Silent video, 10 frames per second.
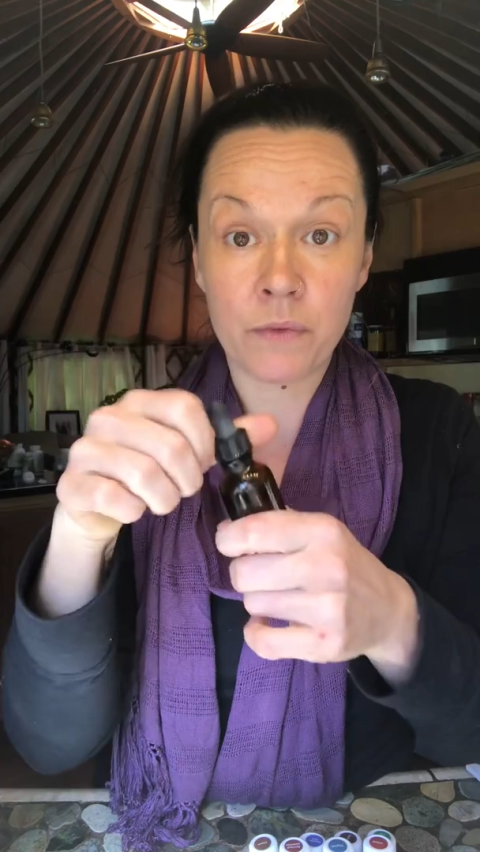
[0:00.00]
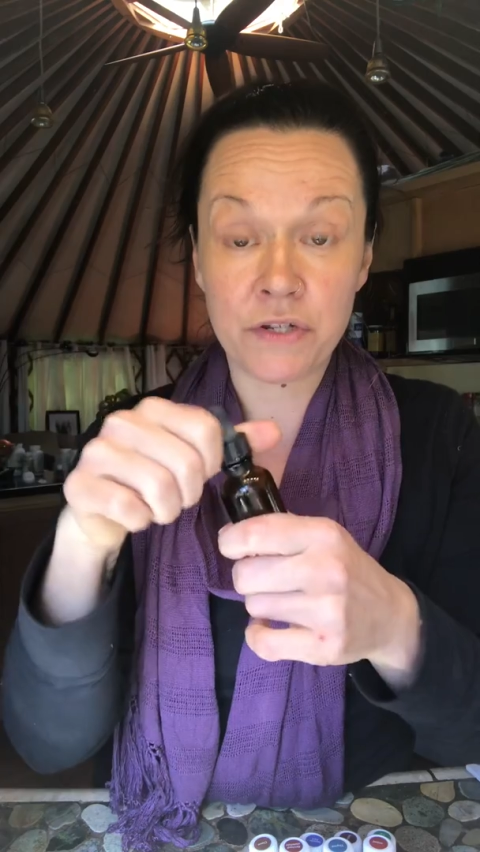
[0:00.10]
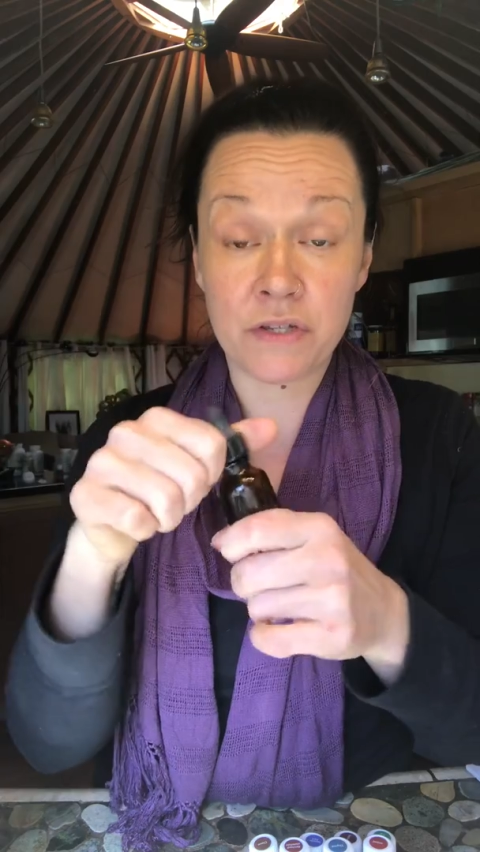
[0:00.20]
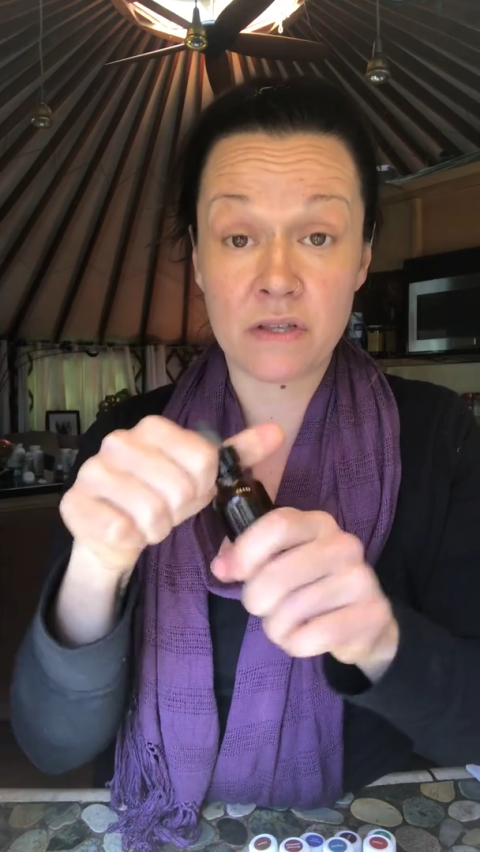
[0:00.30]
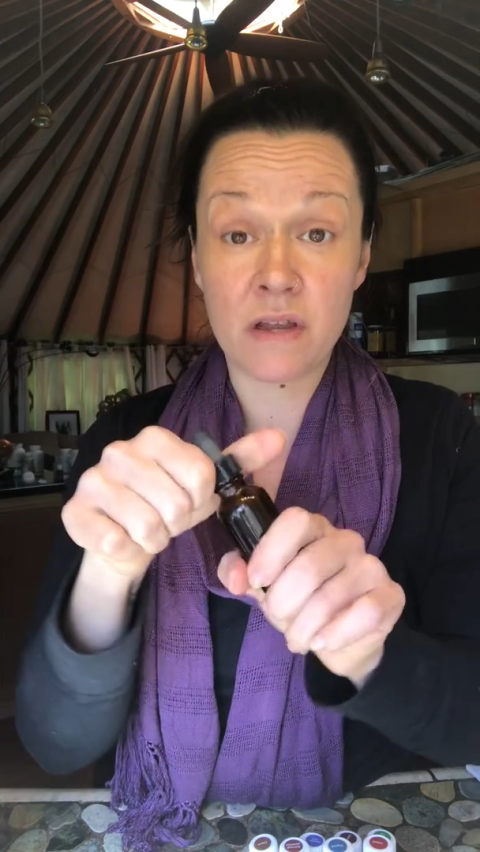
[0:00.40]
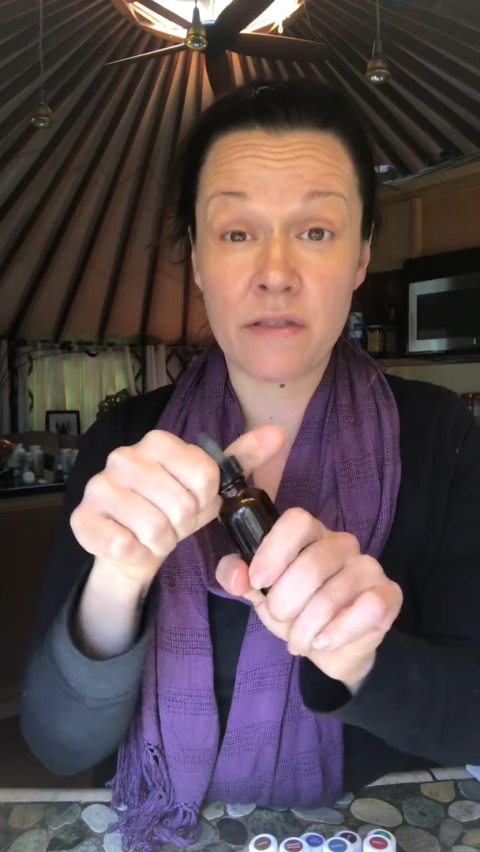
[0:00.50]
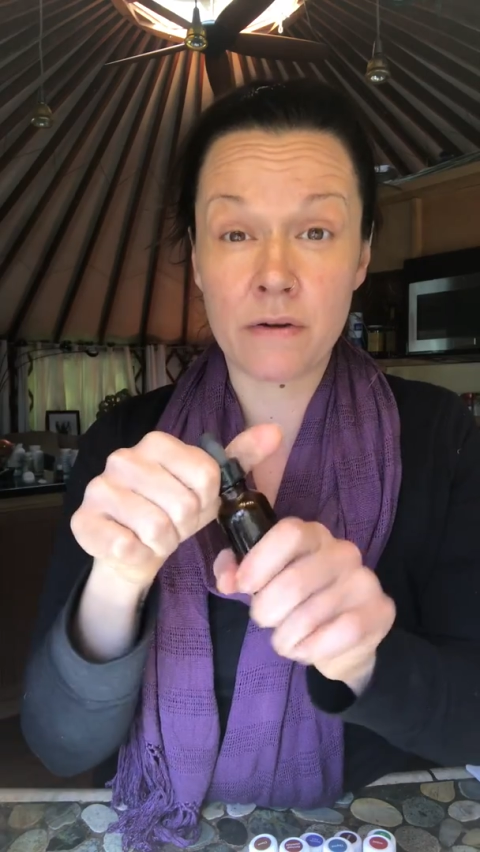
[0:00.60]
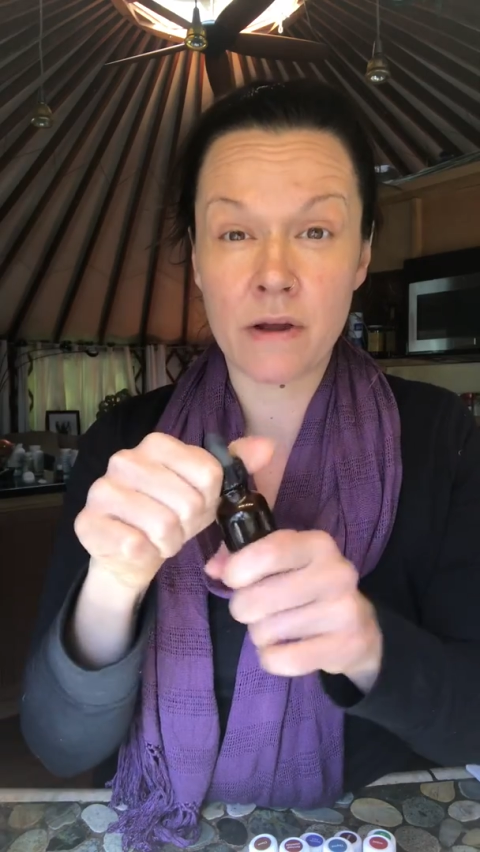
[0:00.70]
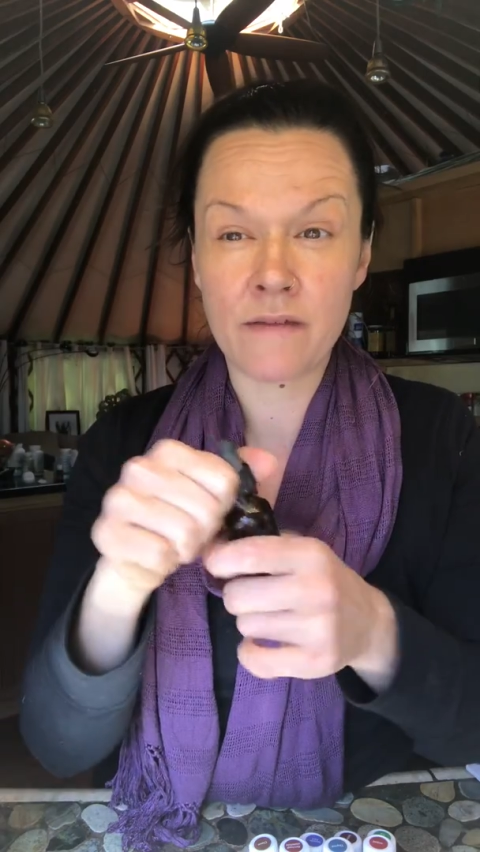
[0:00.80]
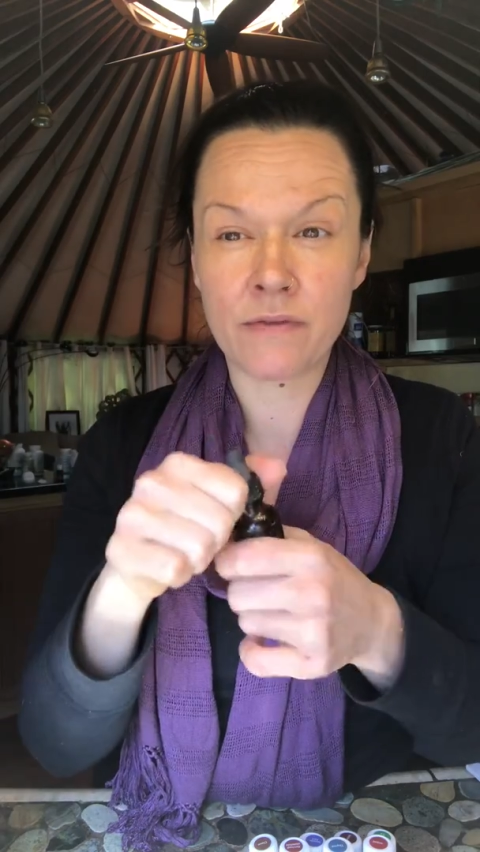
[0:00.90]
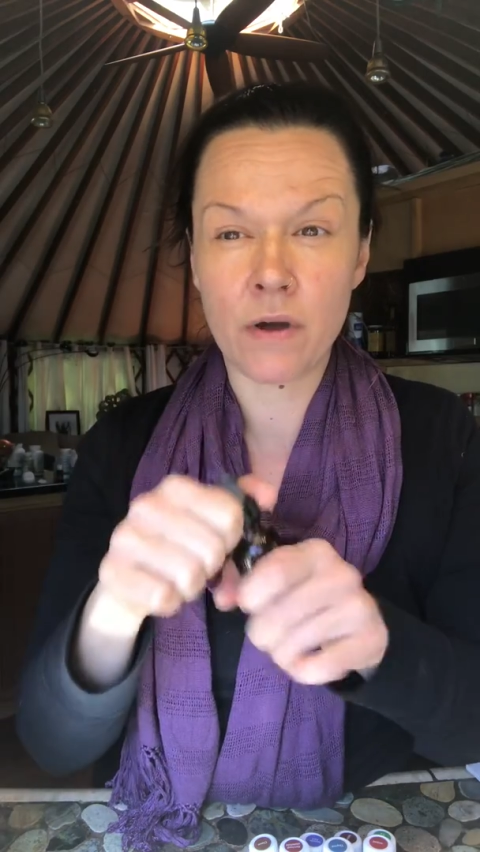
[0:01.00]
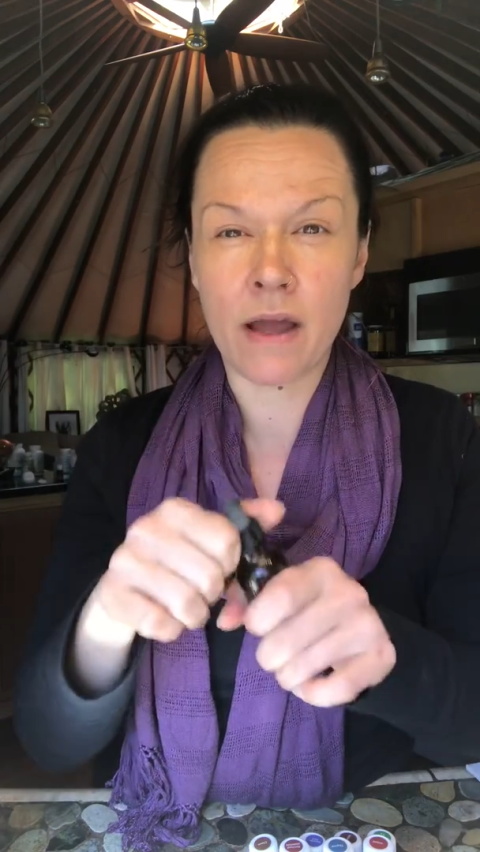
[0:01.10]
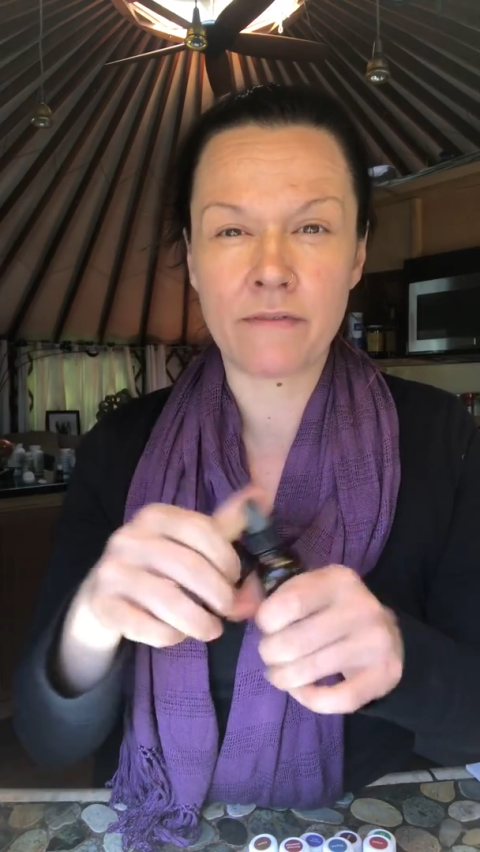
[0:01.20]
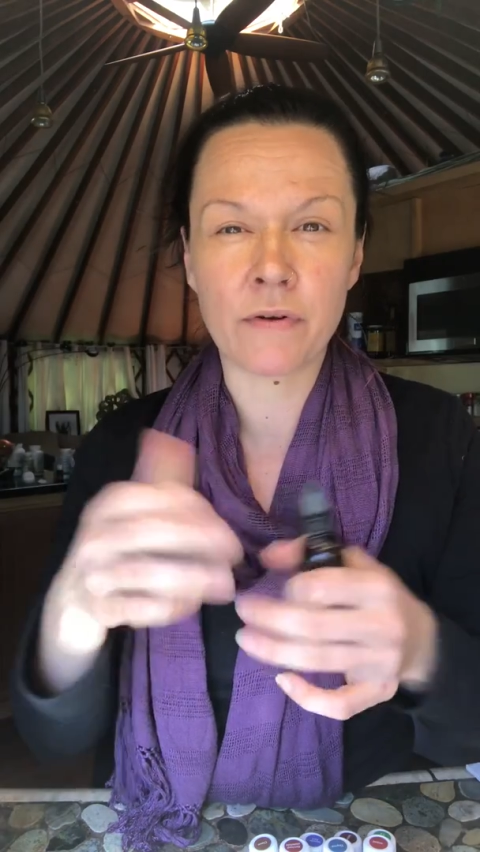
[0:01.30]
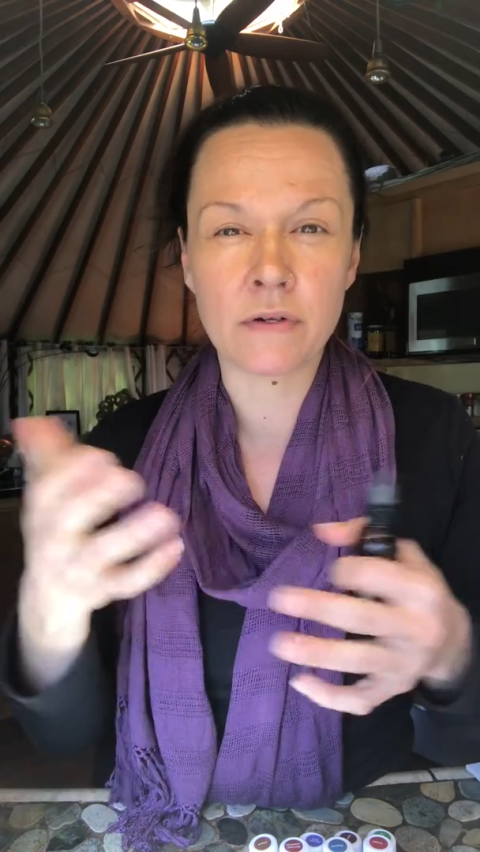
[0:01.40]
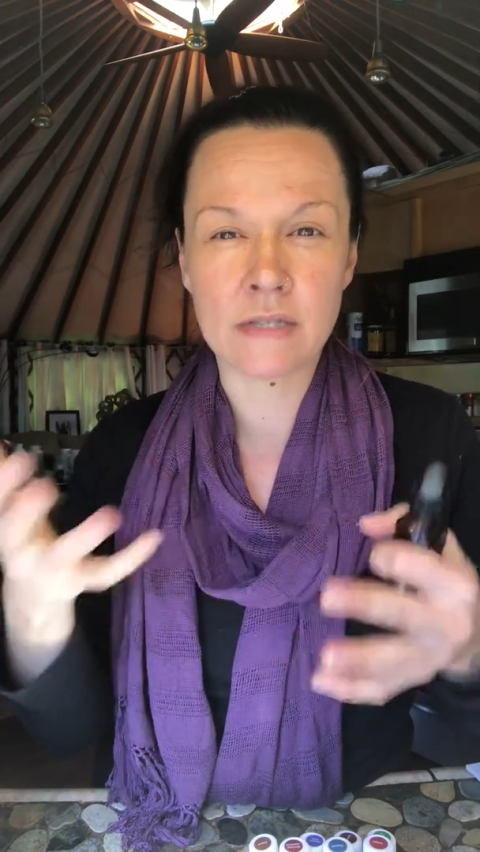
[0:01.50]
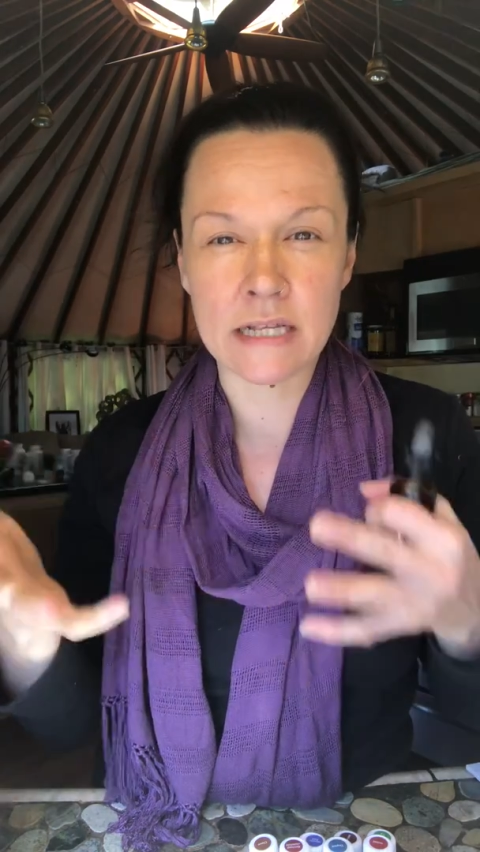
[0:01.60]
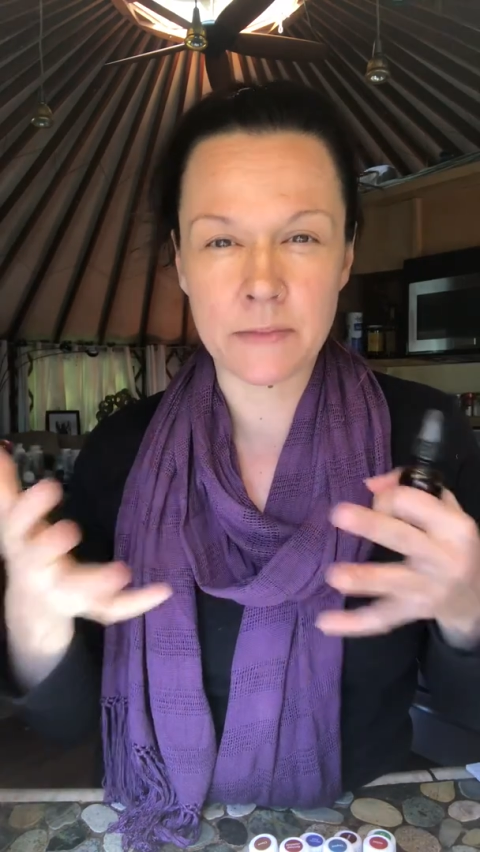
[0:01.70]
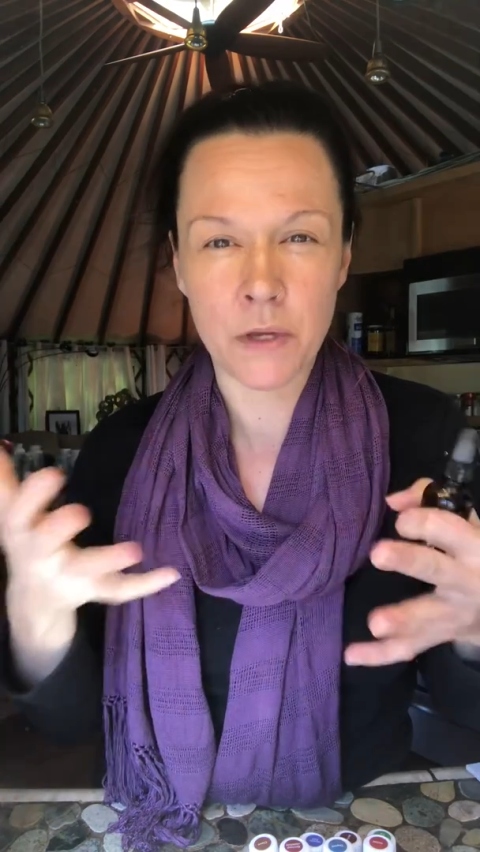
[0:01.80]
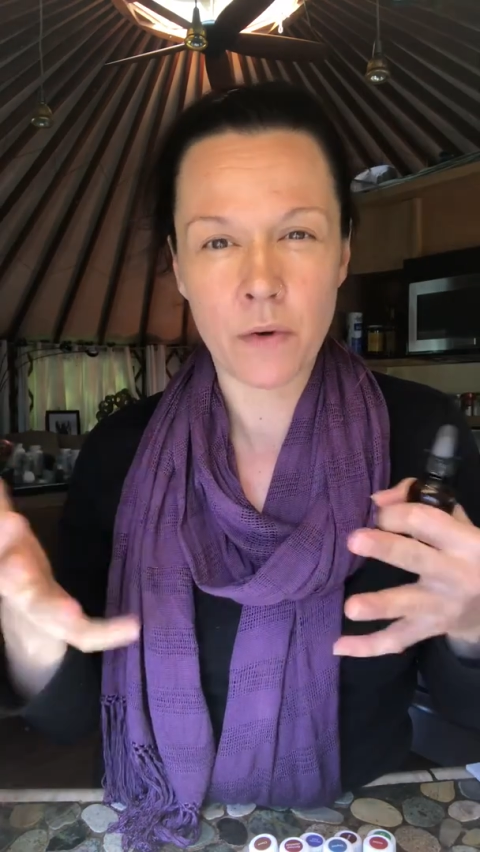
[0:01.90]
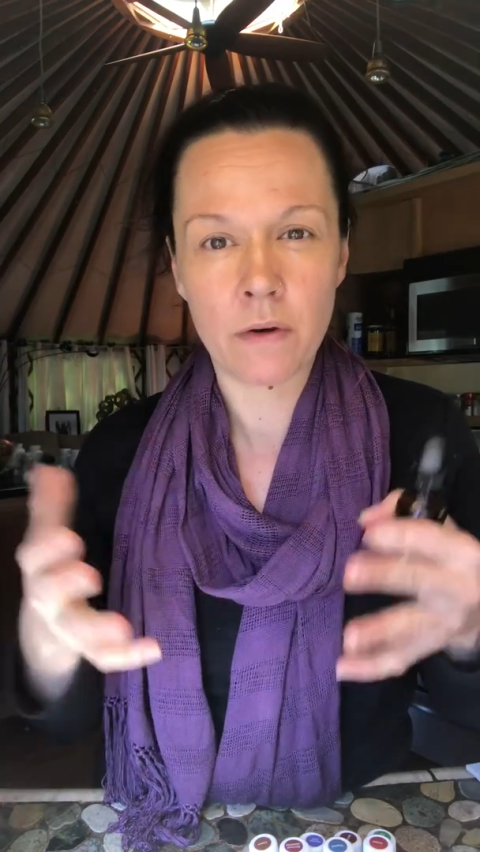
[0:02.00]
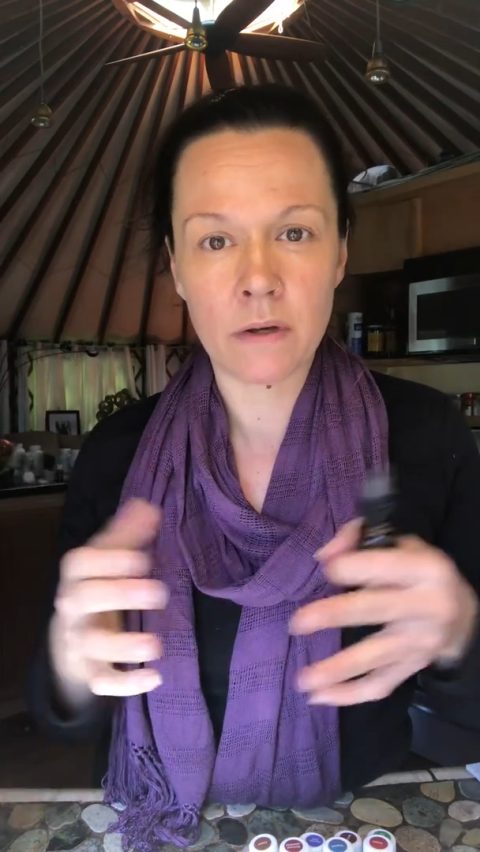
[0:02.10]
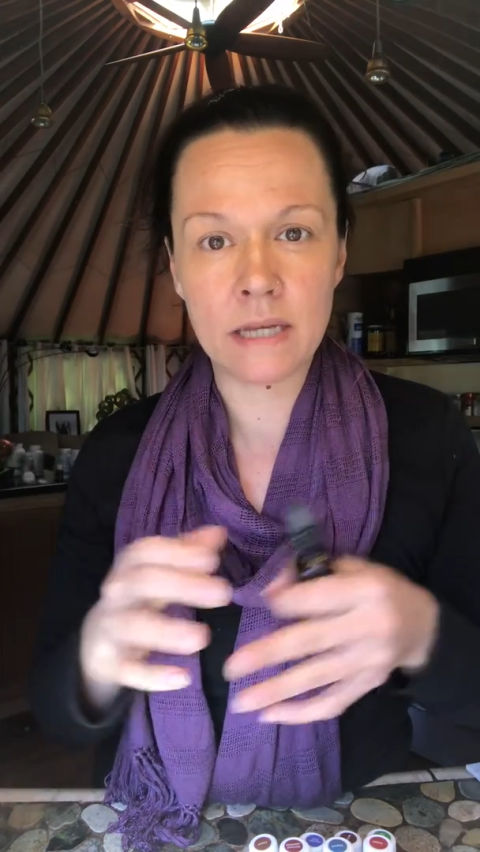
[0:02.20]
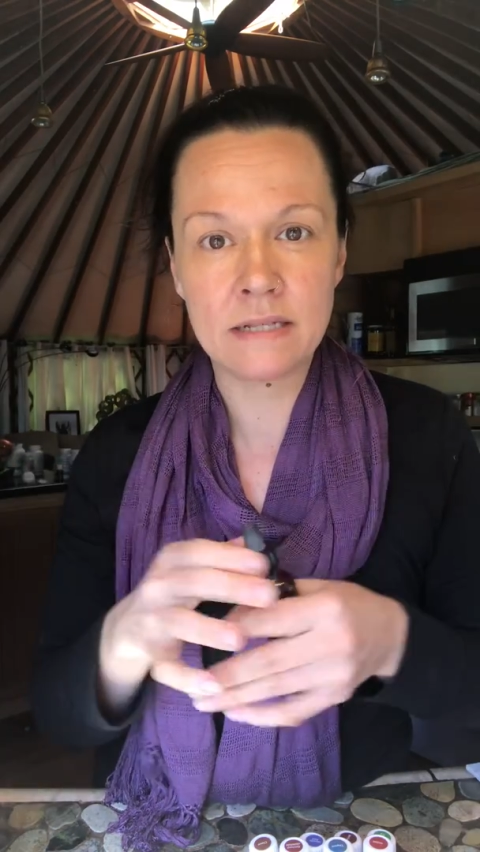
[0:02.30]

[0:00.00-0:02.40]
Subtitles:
which is another, I've heard sesame oil